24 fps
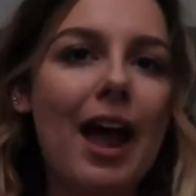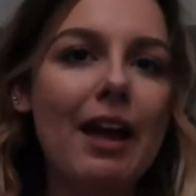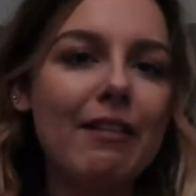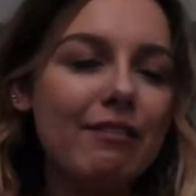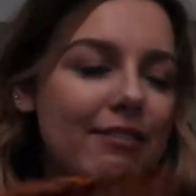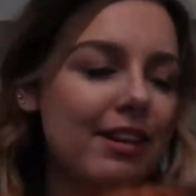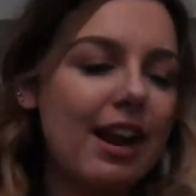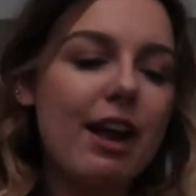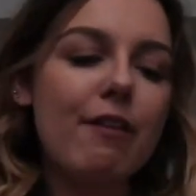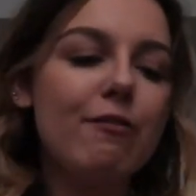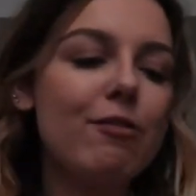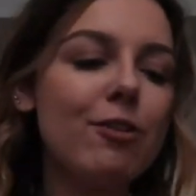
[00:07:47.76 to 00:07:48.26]
I've
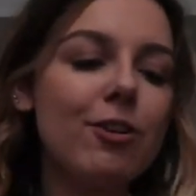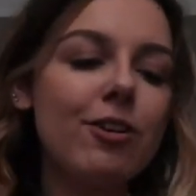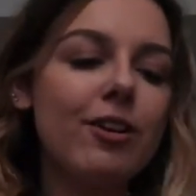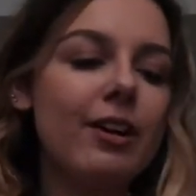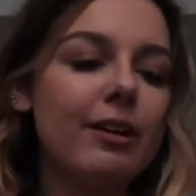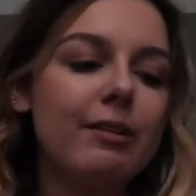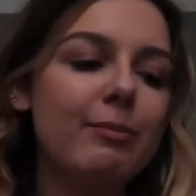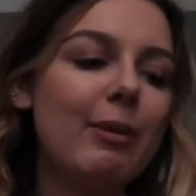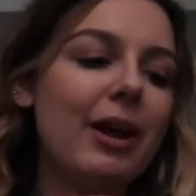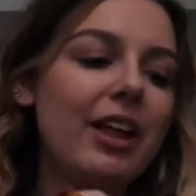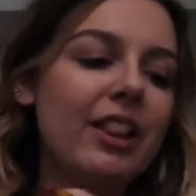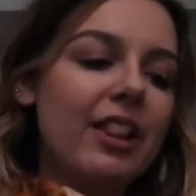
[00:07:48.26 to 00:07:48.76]
never
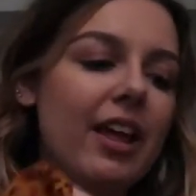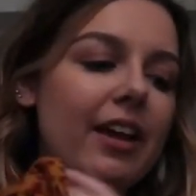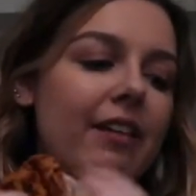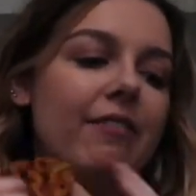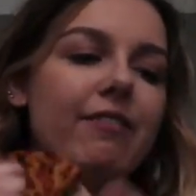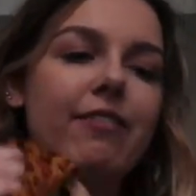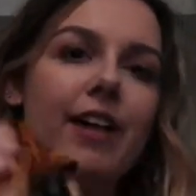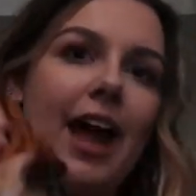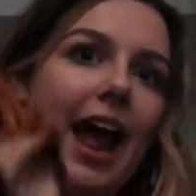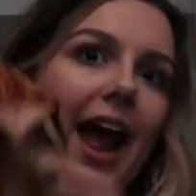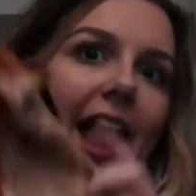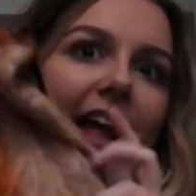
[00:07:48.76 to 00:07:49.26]
in my life
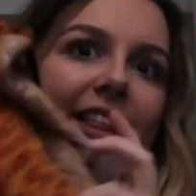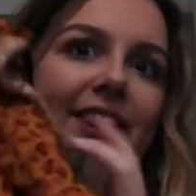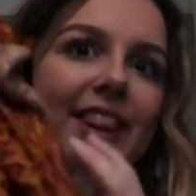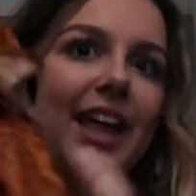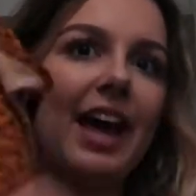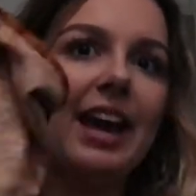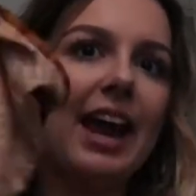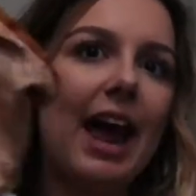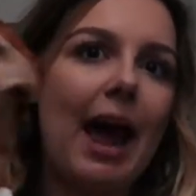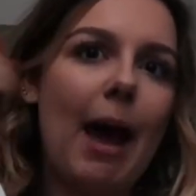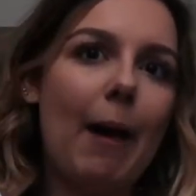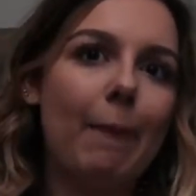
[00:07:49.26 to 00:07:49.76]
had
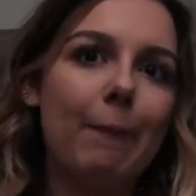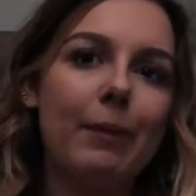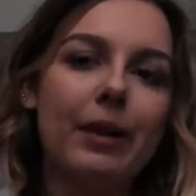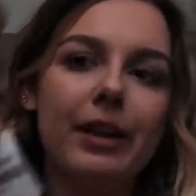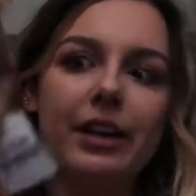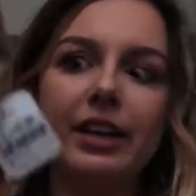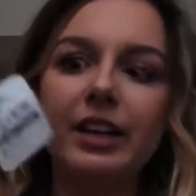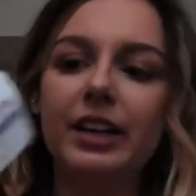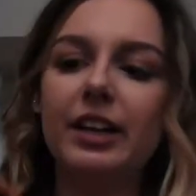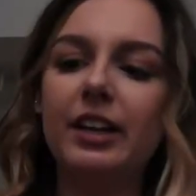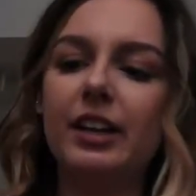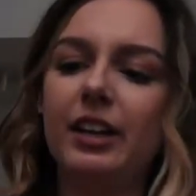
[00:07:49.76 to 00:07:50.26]
that
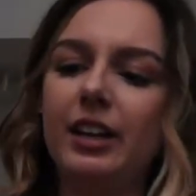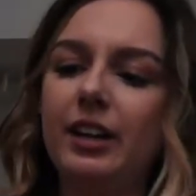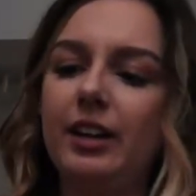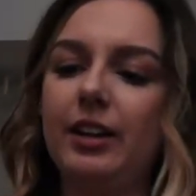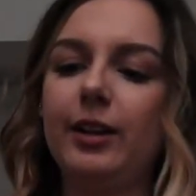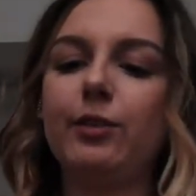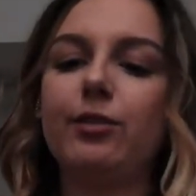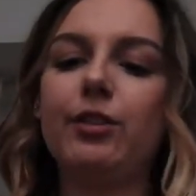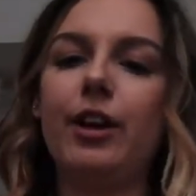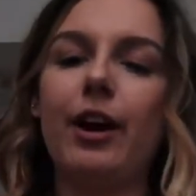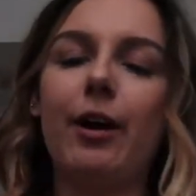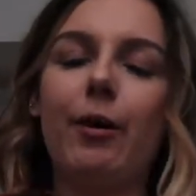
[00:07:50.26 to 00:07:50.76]
happen,
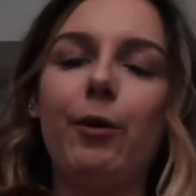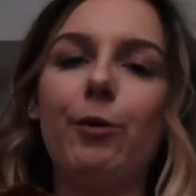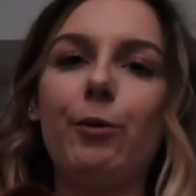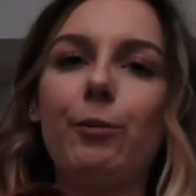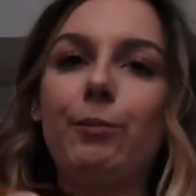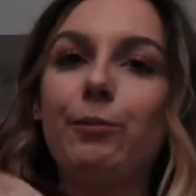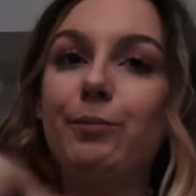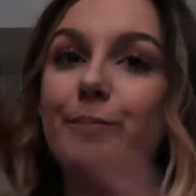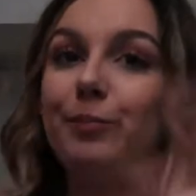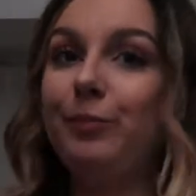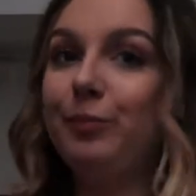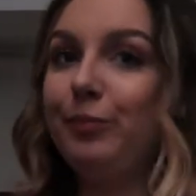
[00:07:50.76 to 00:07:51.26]
so
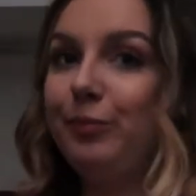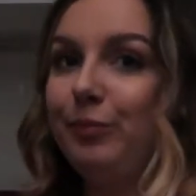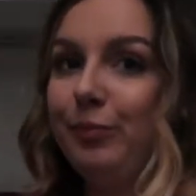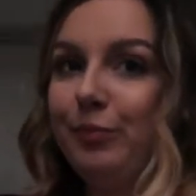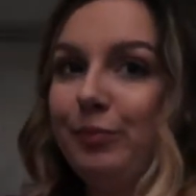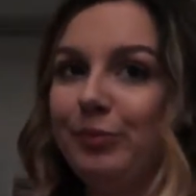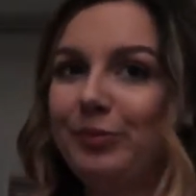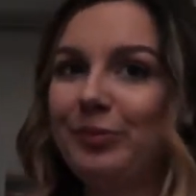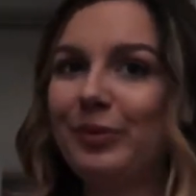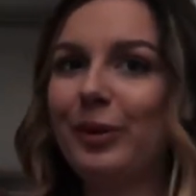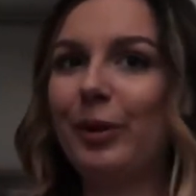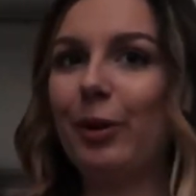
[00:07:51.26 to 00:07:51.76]

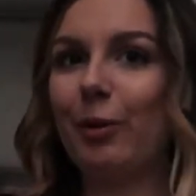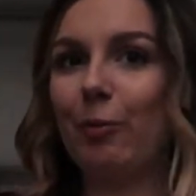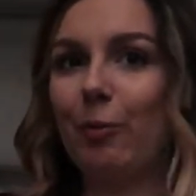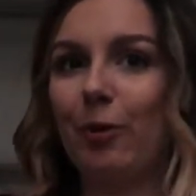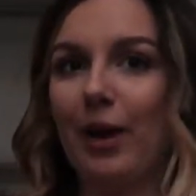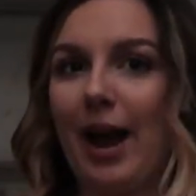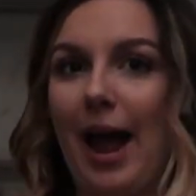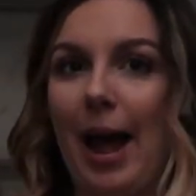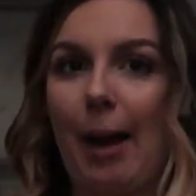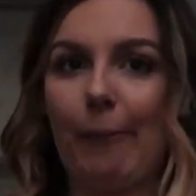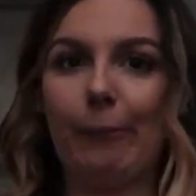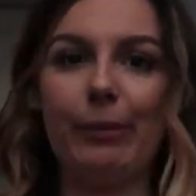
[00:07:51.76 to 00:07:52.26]

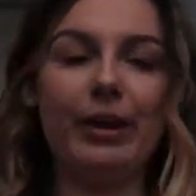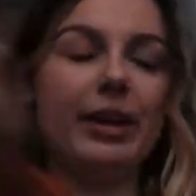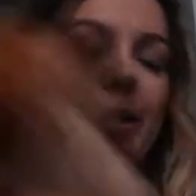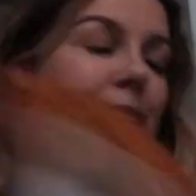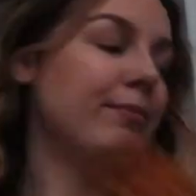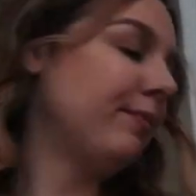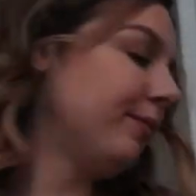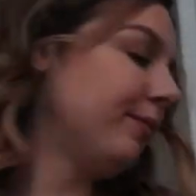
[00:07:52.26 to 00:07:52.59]
we're happy.